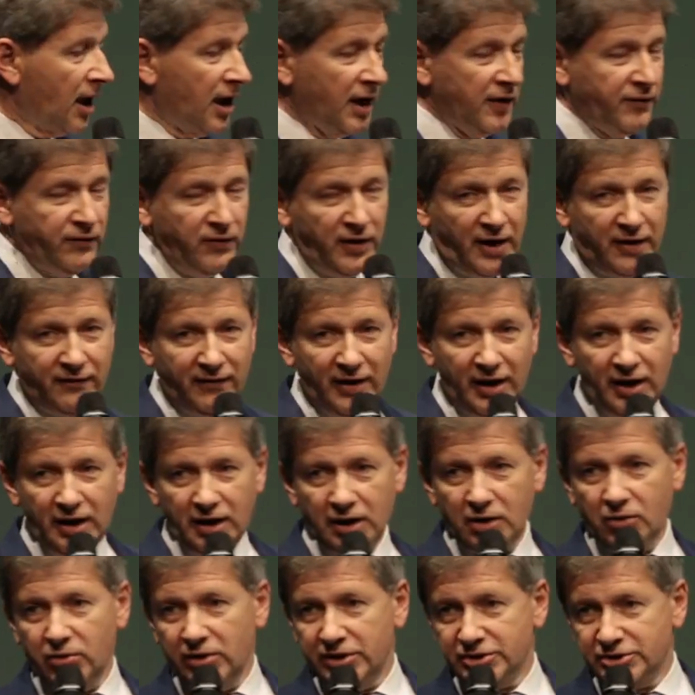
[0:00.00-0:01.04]
If you have
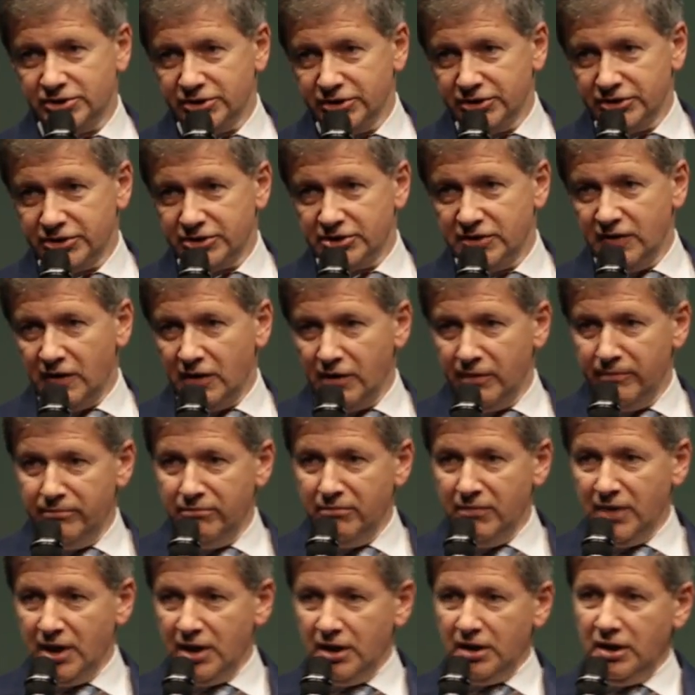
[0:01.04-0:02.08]
any questions, there are
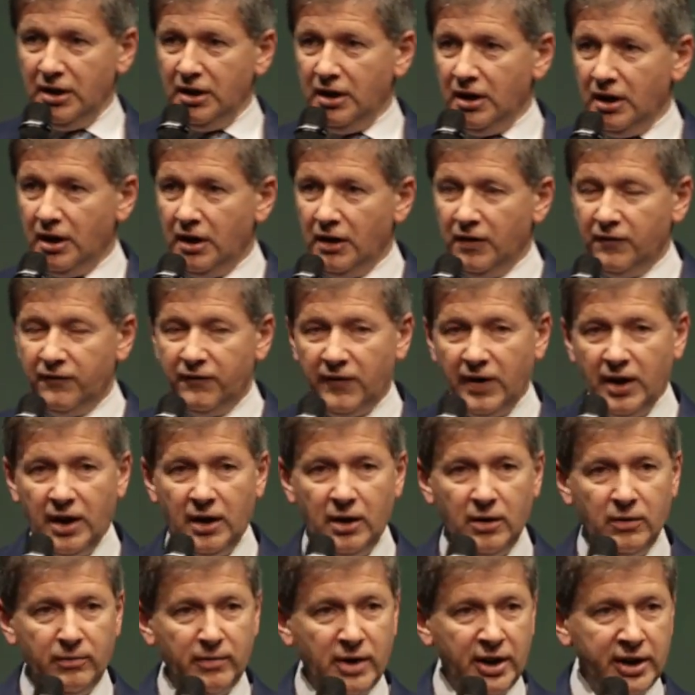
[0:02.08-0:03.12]
many of
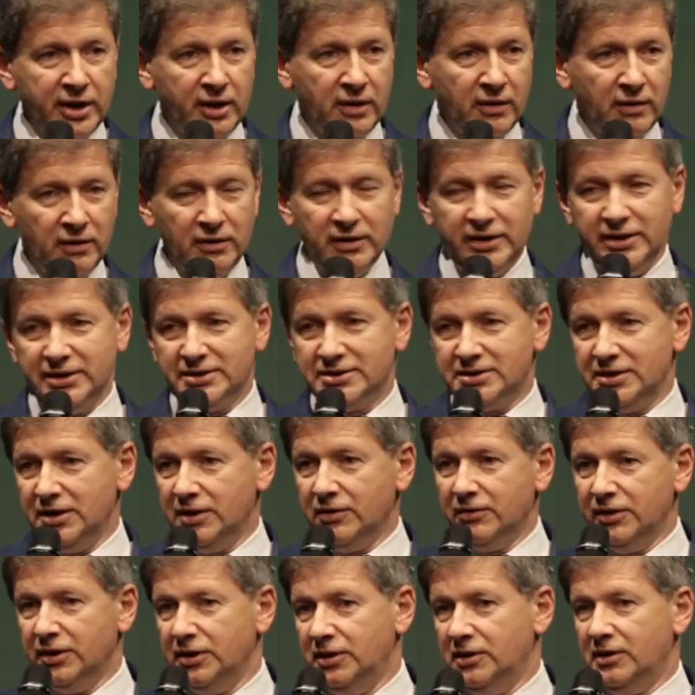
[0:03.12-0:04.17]
my colleagues
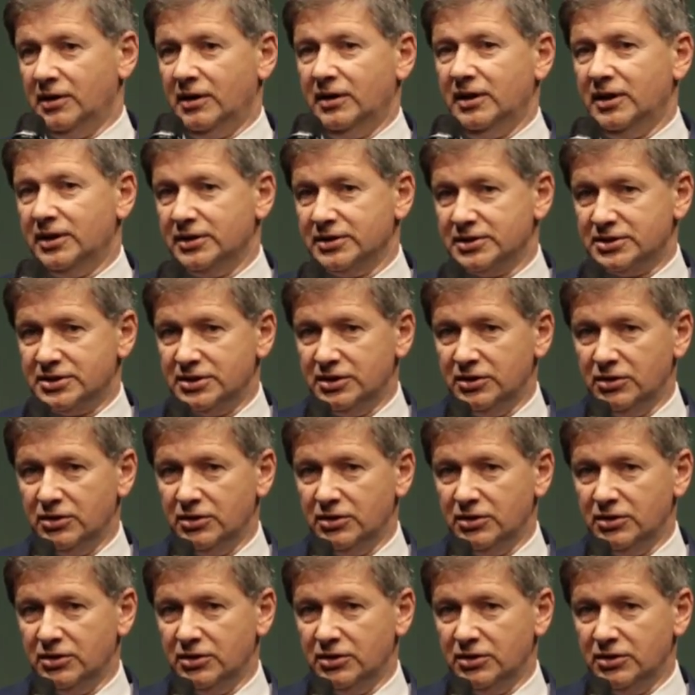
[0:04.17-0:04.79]
here in the audience.